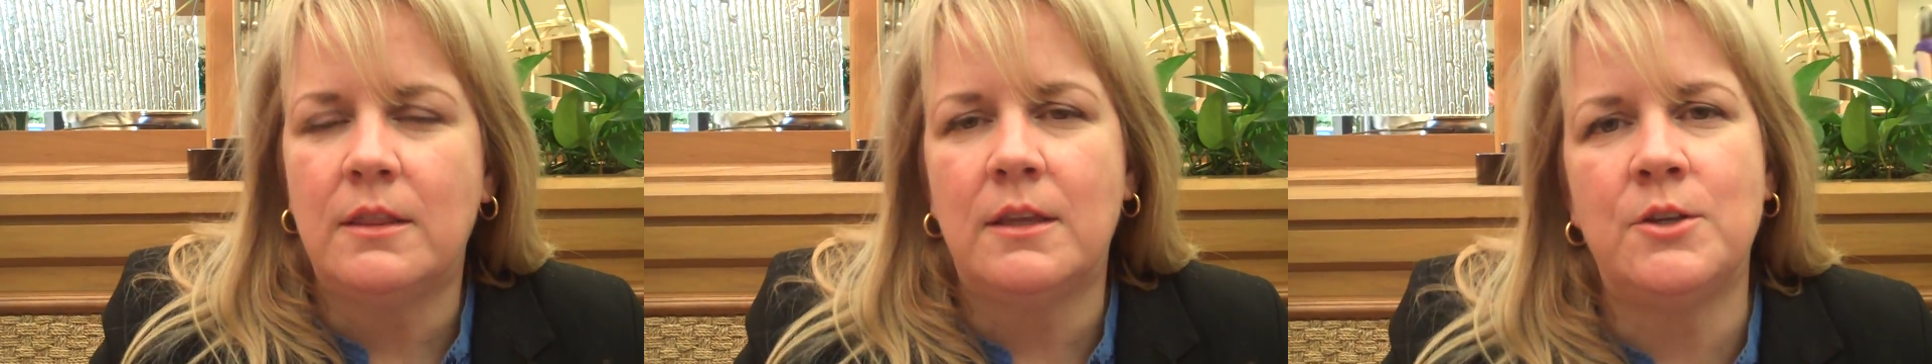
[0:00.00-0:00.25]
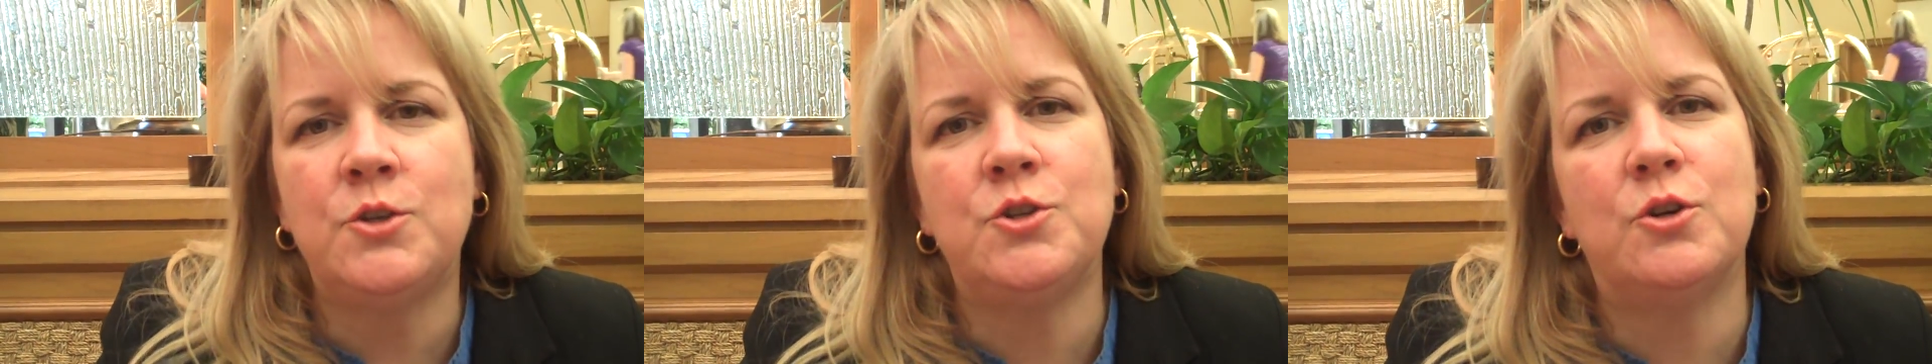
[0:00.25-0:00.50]

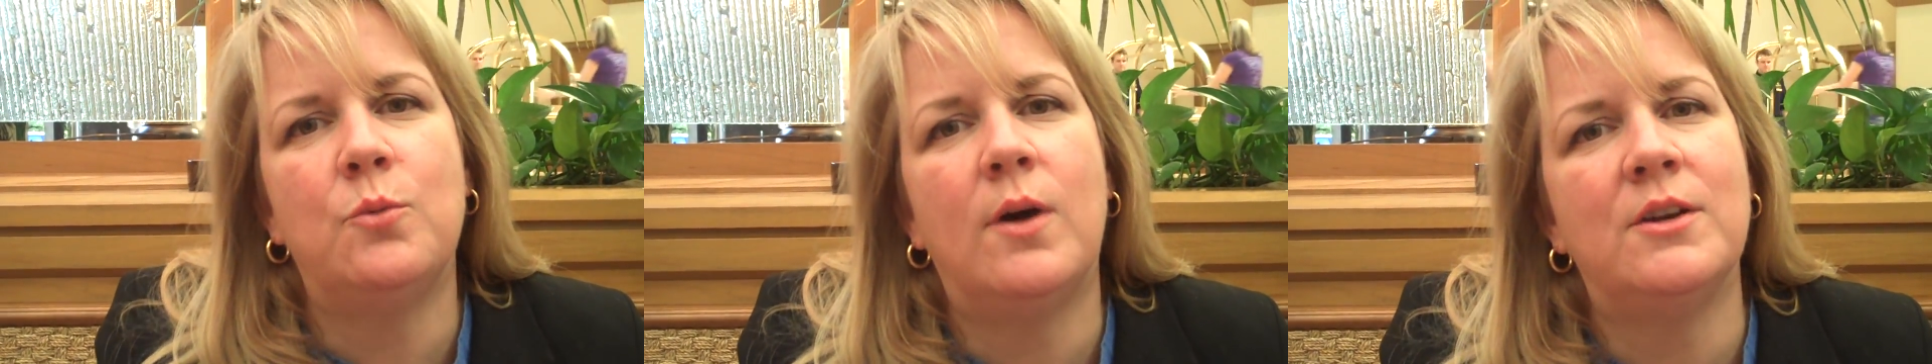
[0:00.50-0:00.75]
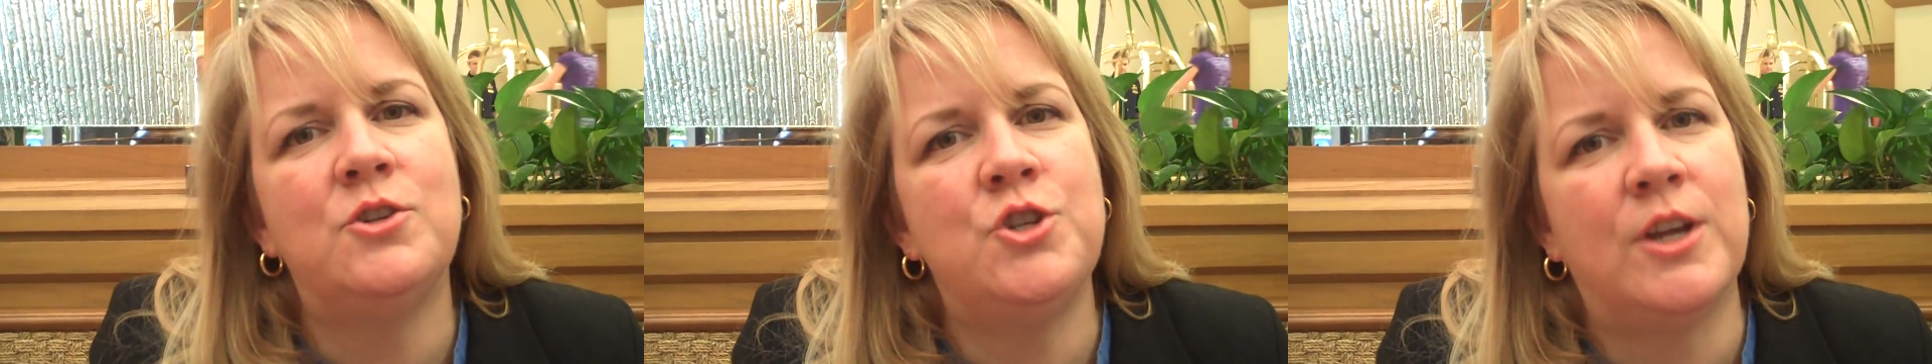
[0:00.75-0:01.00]
They still
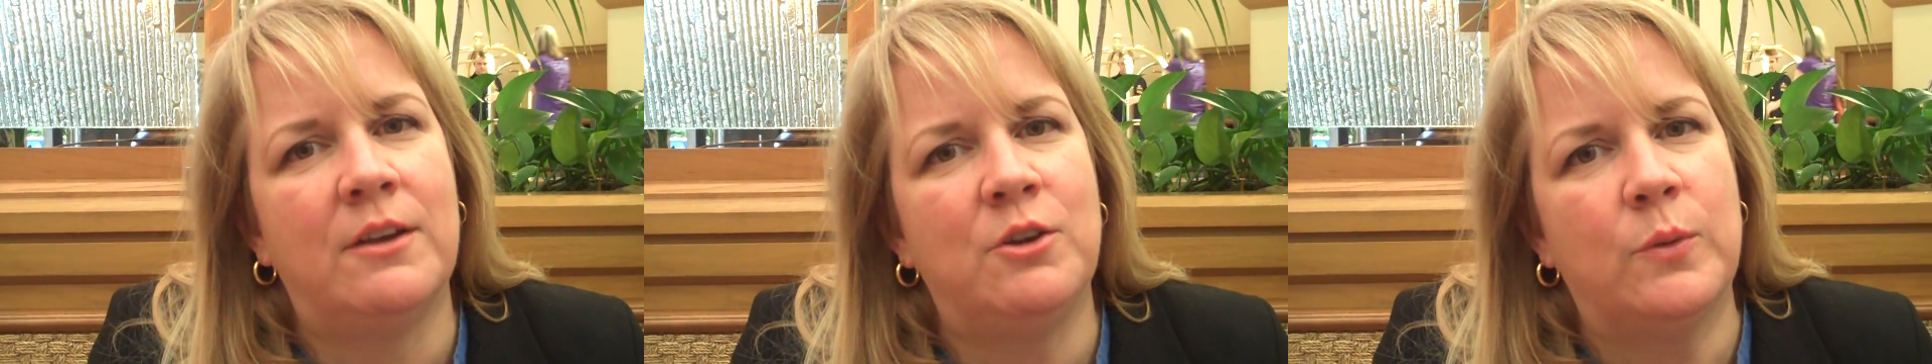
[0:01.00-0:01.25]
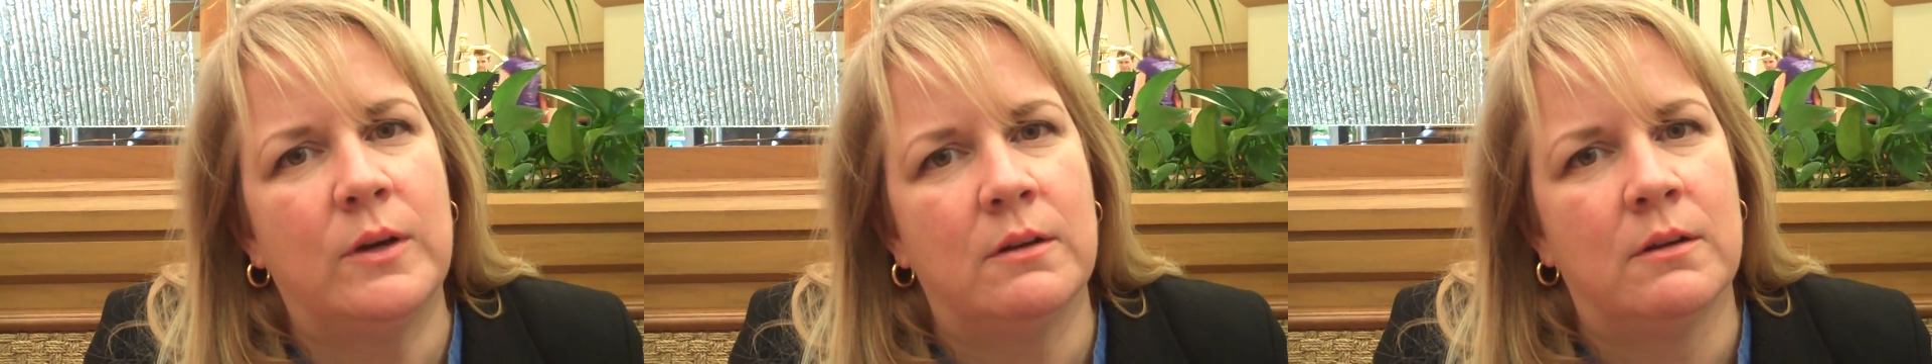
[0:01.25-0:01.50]
want
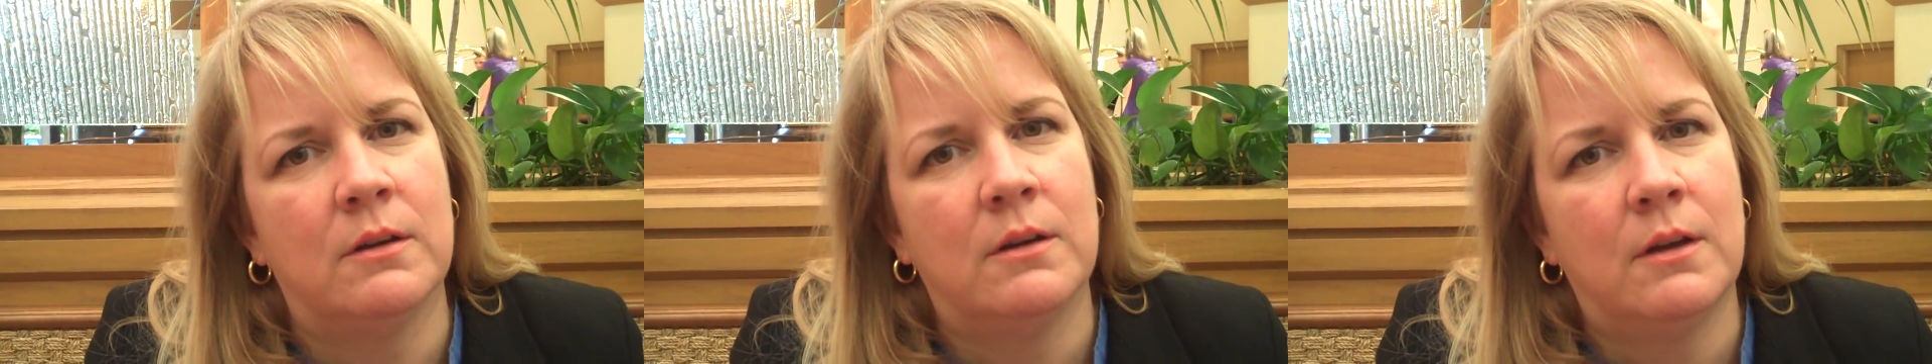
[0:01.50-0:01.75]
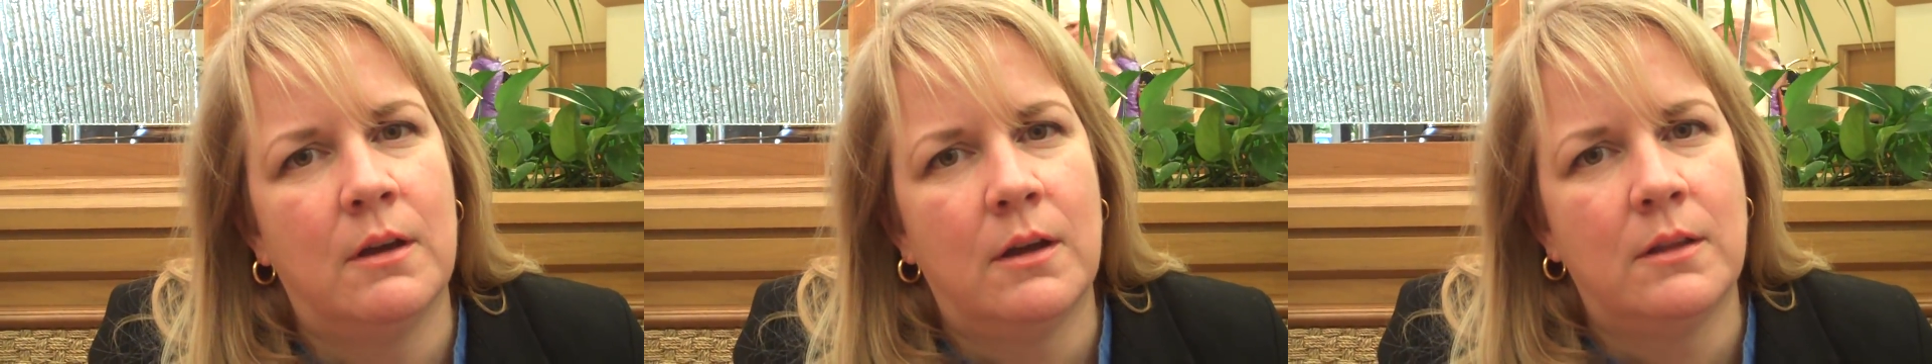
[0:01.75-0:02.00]
genuine.
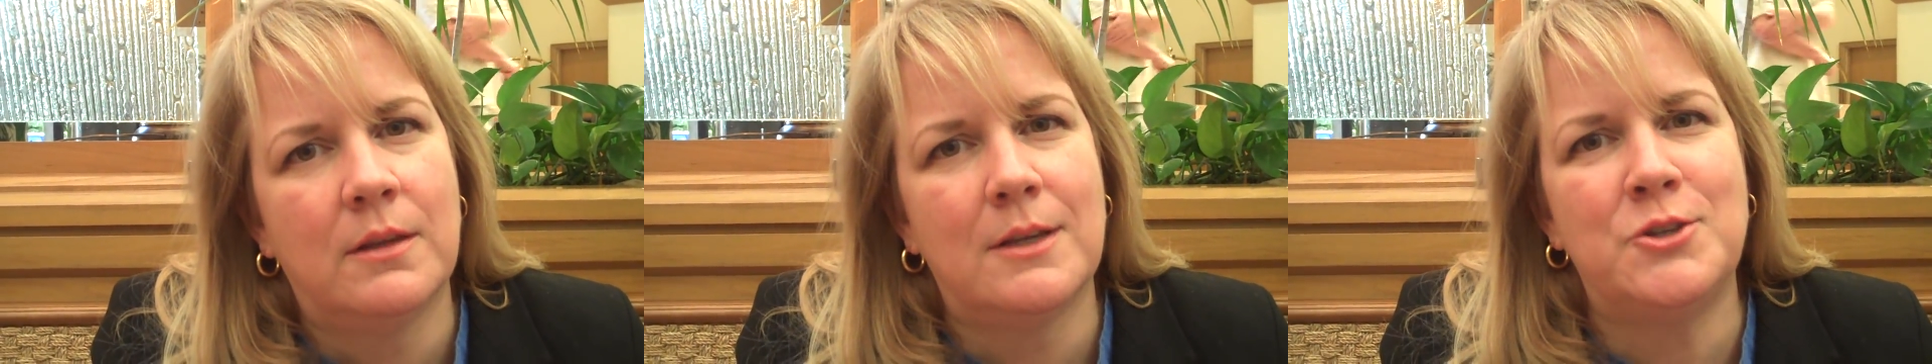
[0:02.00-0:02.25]
They